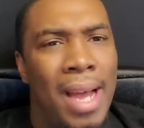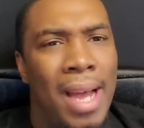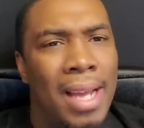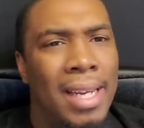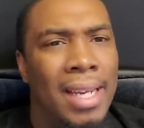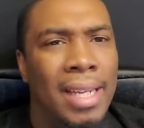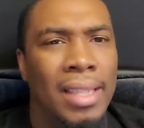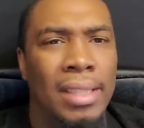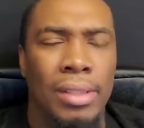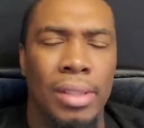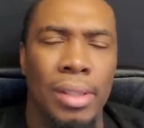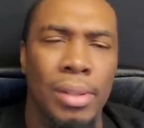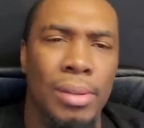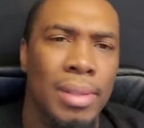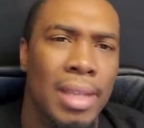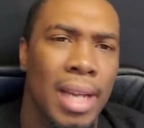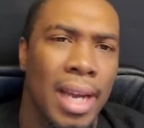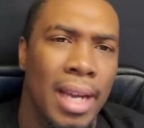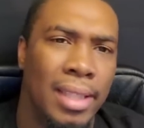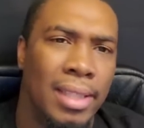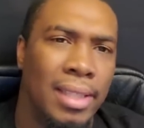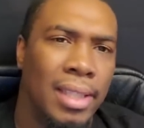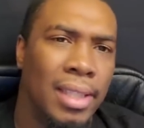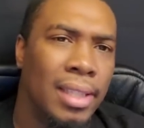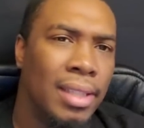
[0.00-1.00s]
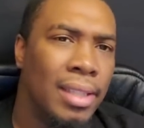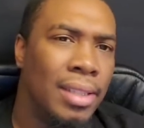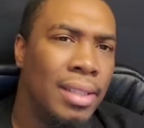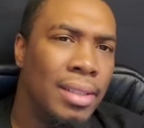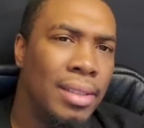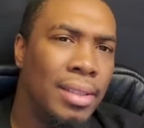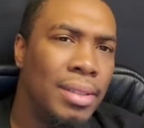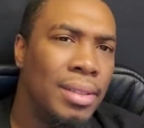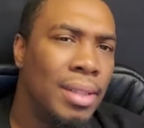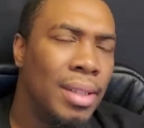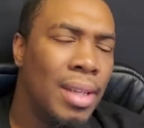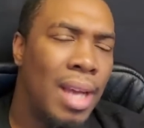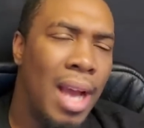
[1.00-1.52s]
I didn't do nothing.
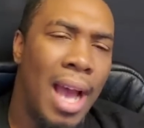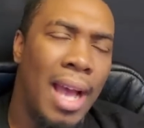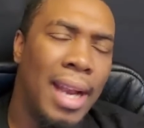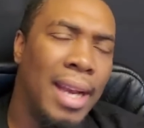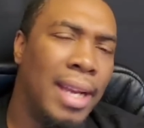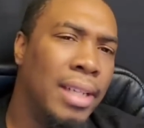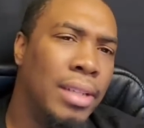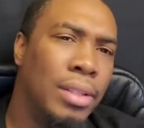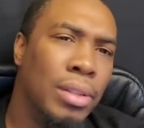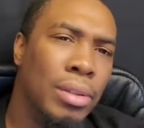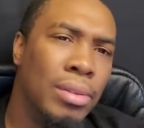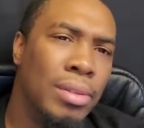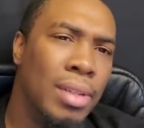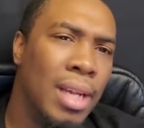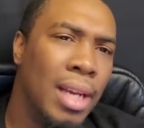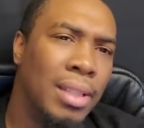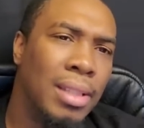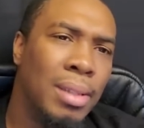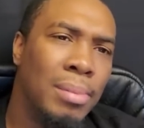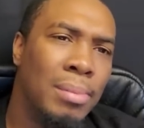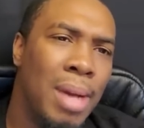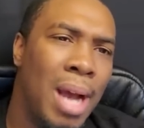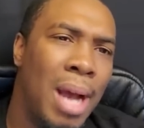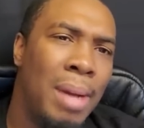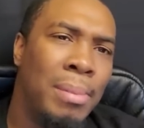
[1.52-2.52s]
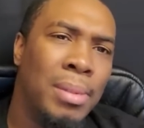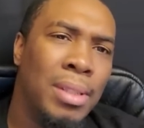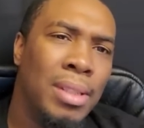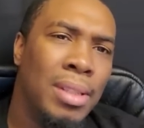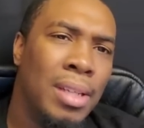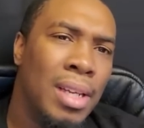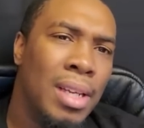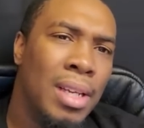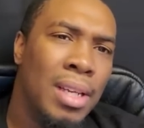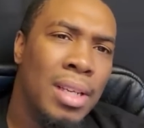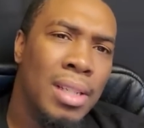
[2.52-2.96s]
I didn't do nothing, mama.